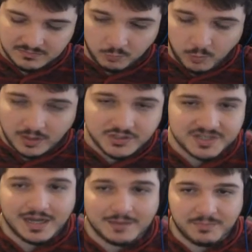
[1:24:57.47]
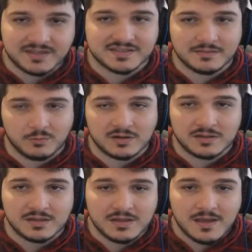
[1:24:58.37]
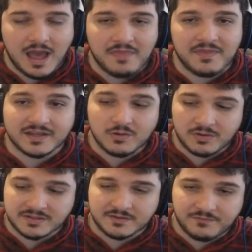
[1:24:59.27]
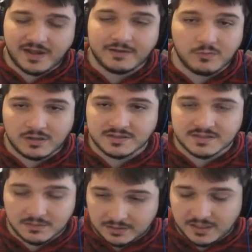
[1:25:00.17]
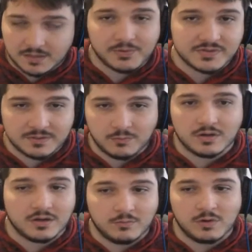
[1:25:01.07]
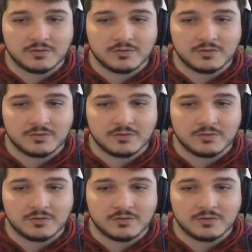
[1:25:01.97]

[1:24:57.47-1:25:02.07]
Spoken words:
one shot by someone and then going to fight another person one-on-one